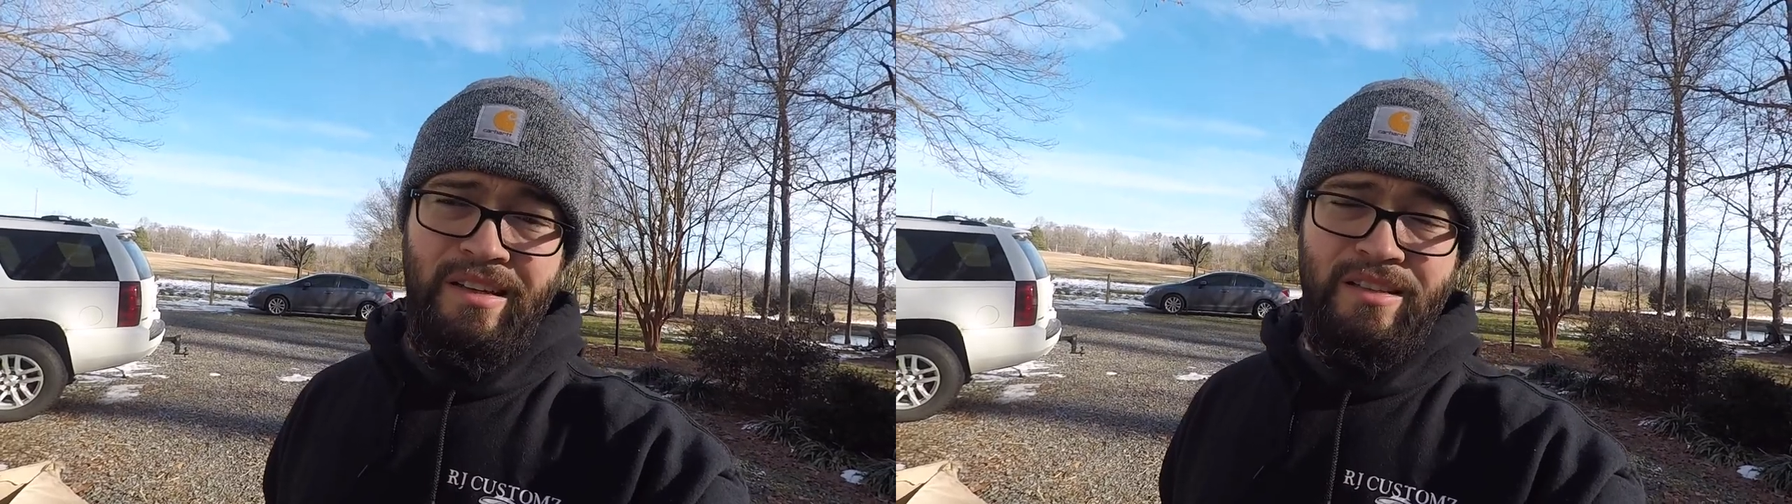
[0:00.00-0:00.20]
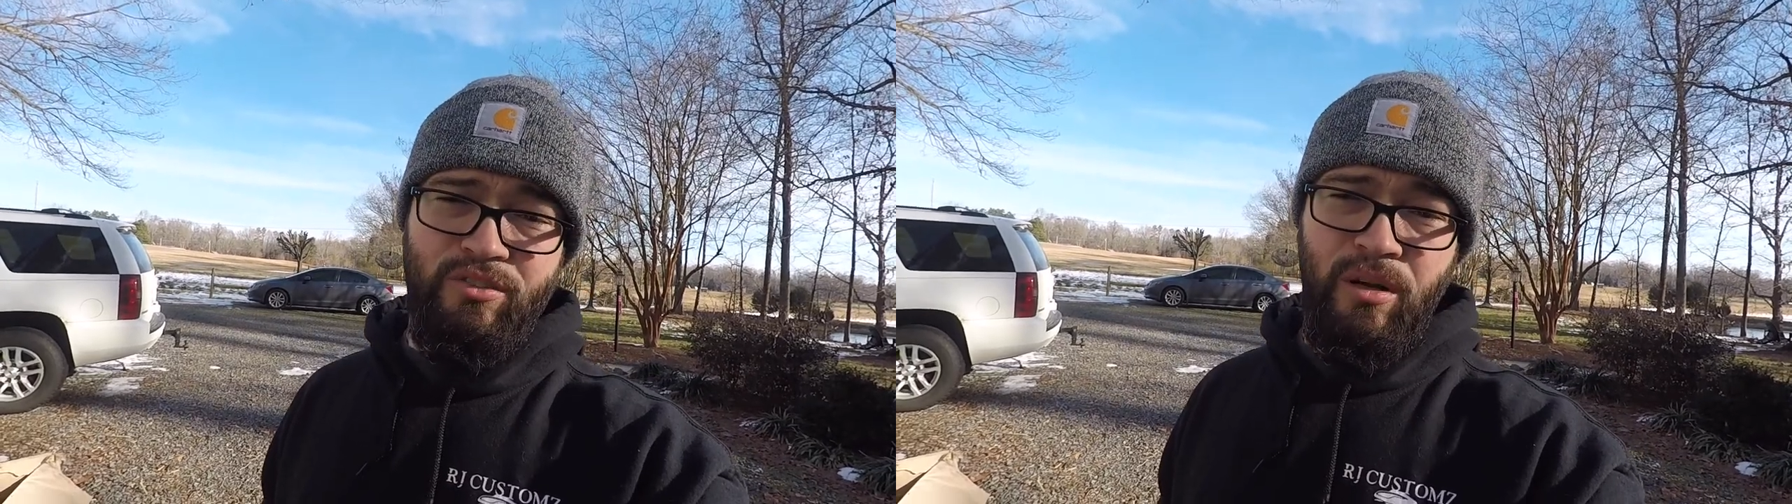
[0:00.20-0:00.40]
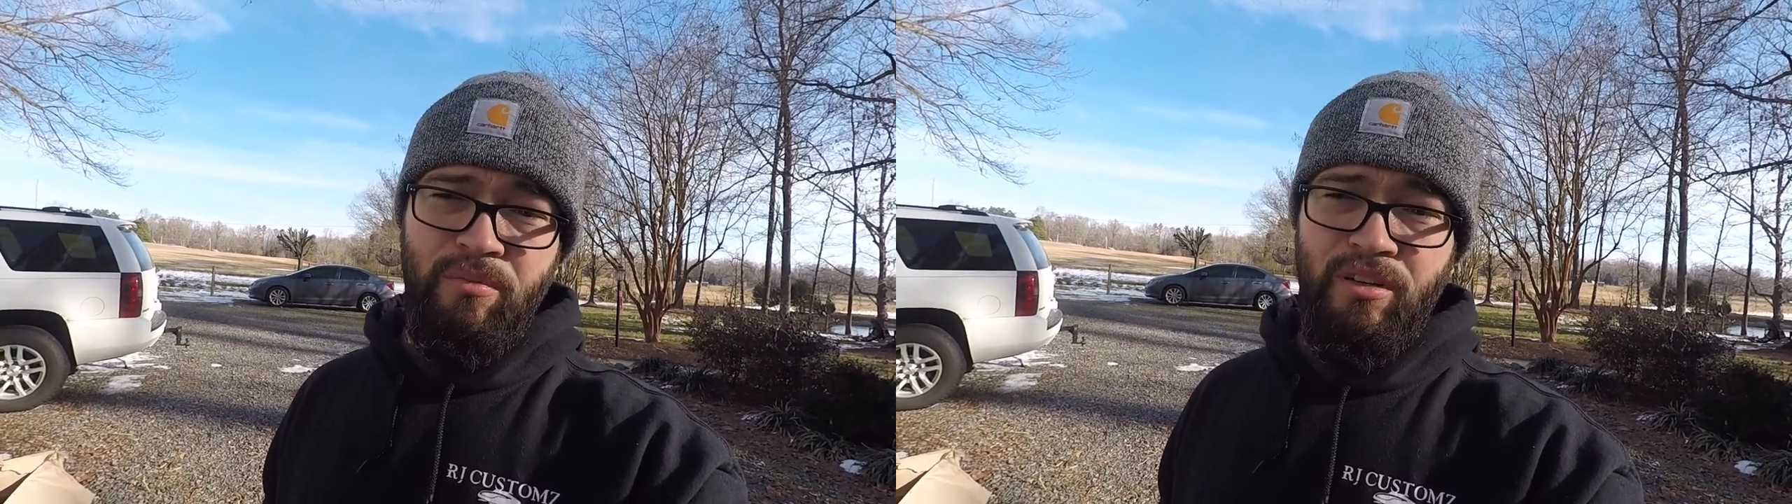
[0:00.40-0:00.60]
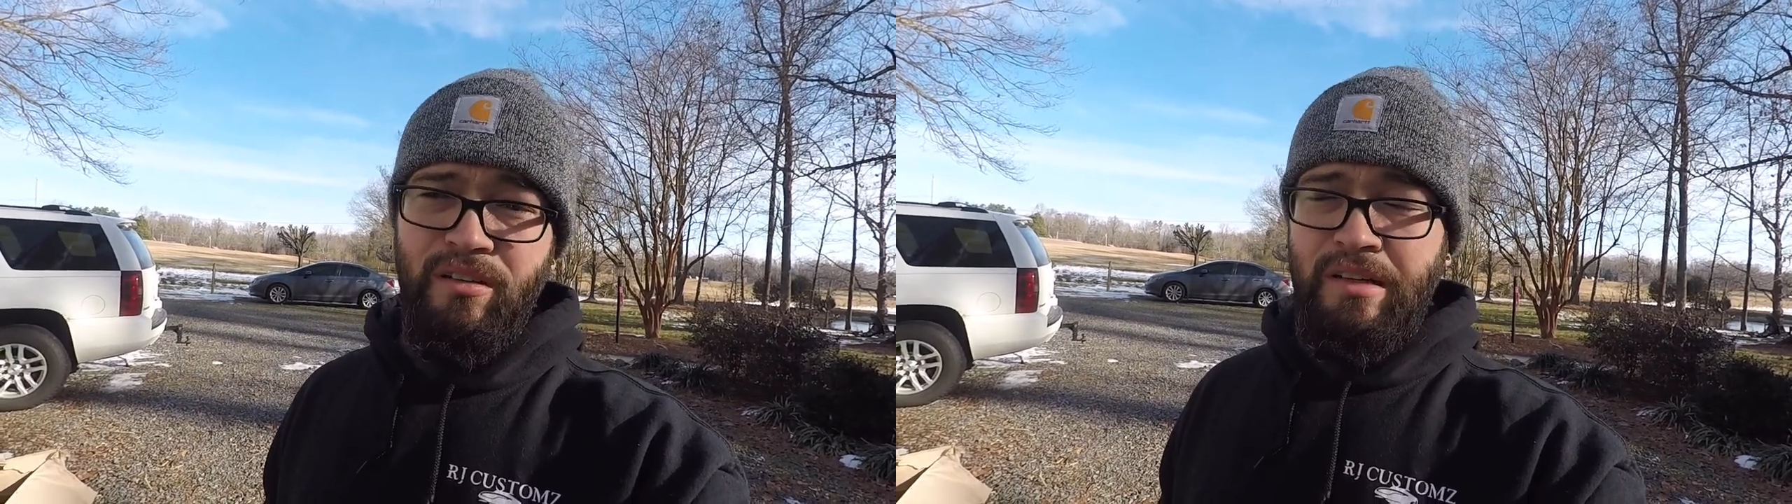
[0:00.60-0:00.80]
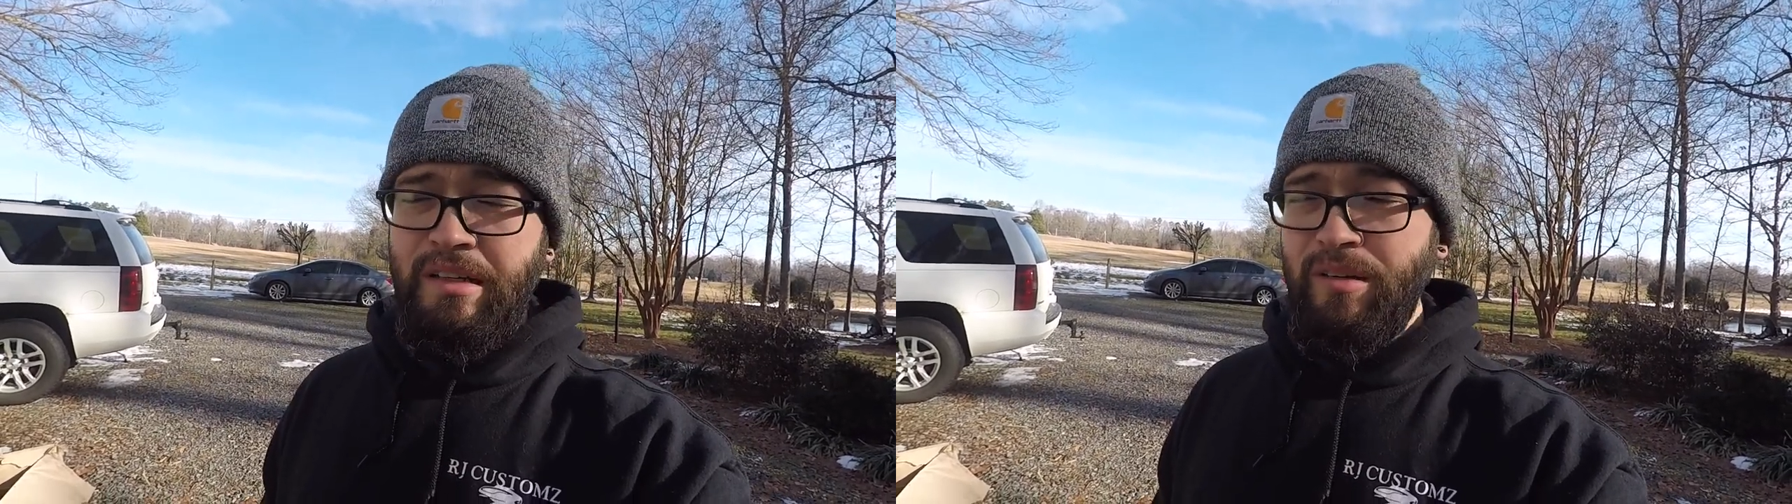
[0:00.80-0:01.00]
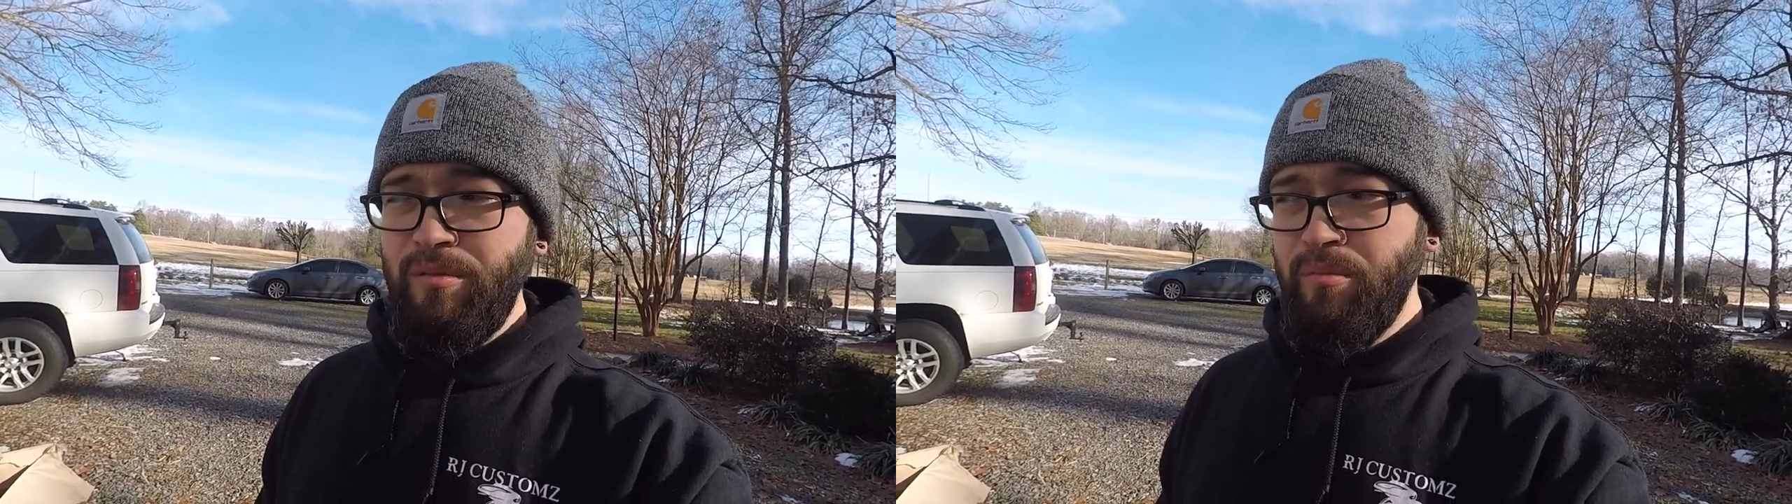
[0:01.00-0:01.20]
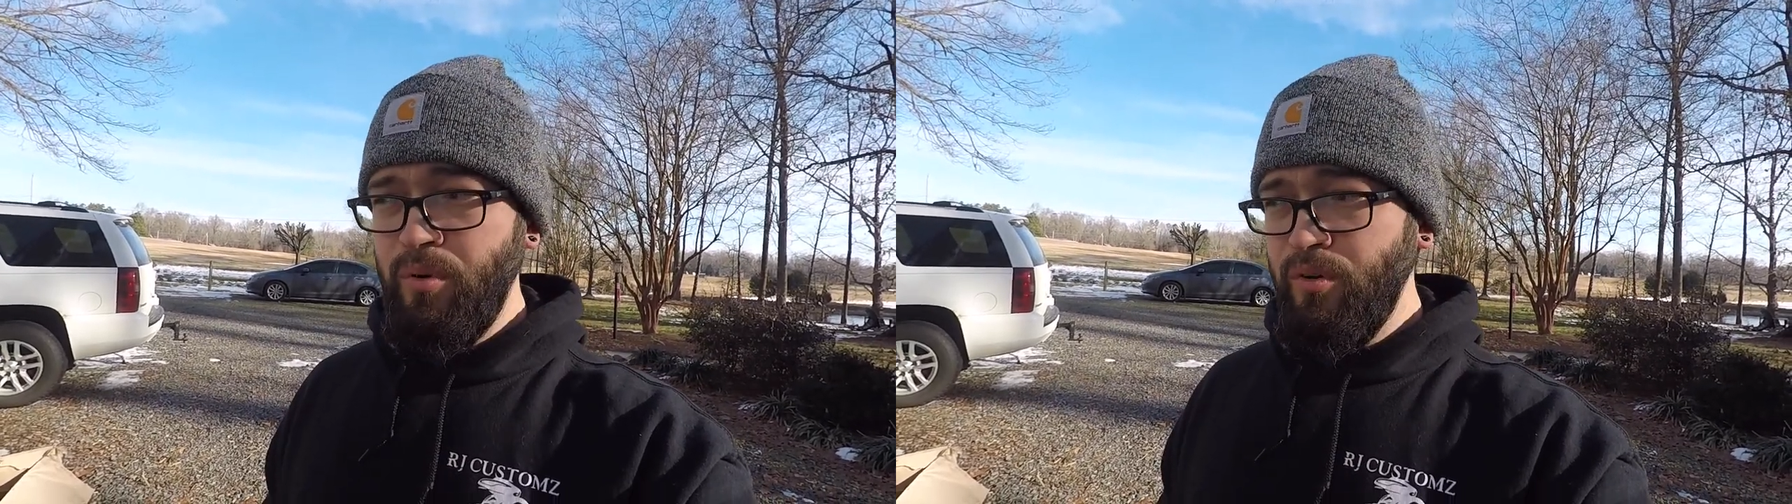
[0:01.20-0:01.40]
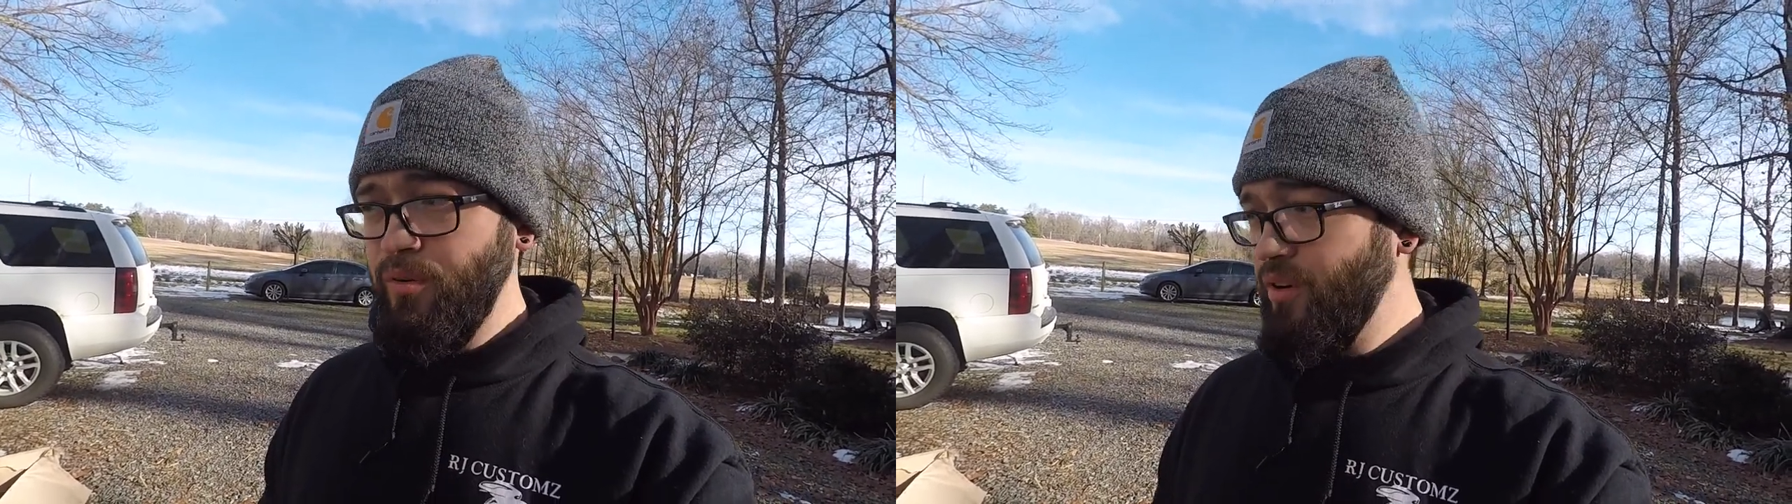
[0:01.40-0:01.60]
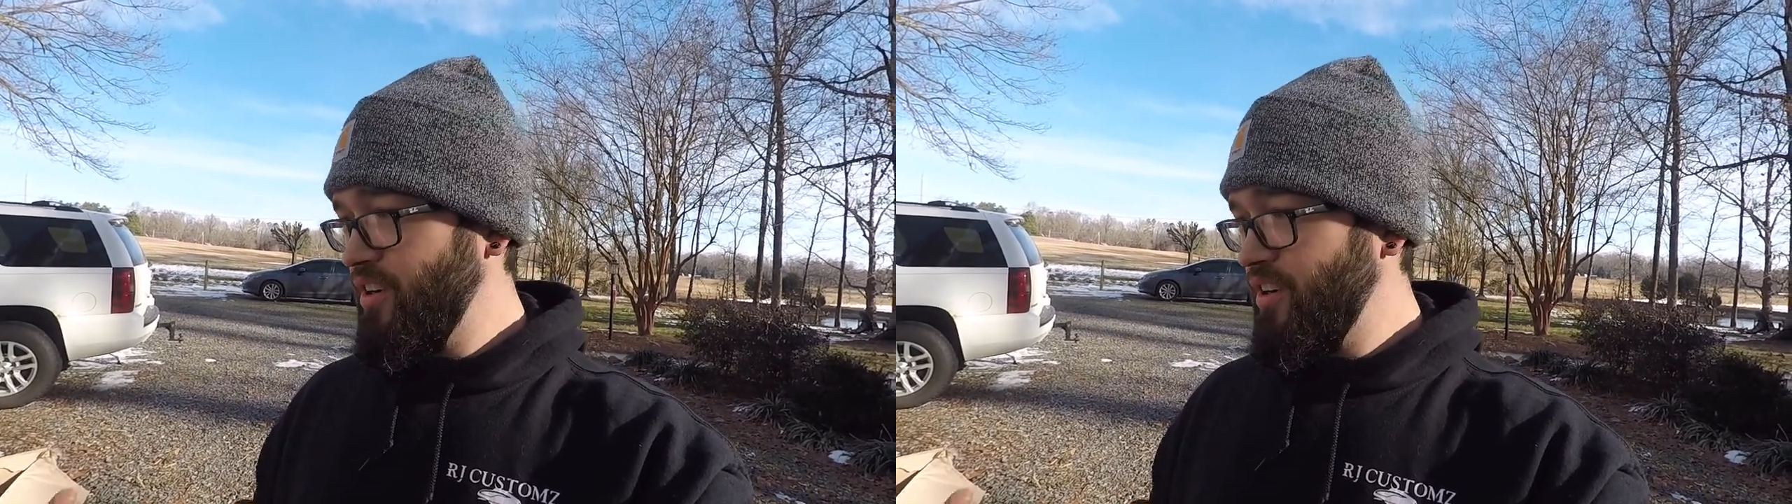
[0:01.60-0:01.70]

dropped it, broke